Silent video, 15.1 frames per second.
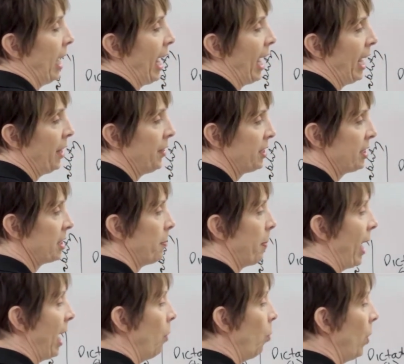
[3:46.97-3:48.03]
And this is
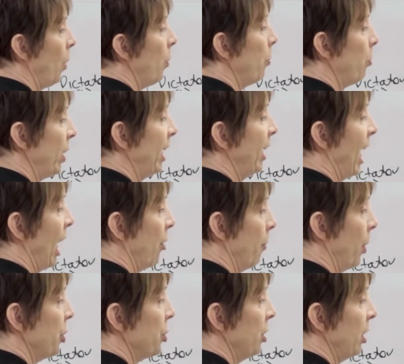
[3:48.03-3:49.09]
about where we bring in our
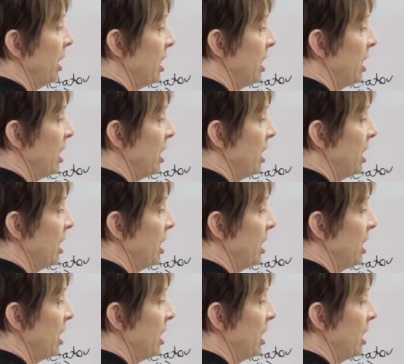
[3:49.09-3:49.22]
emotional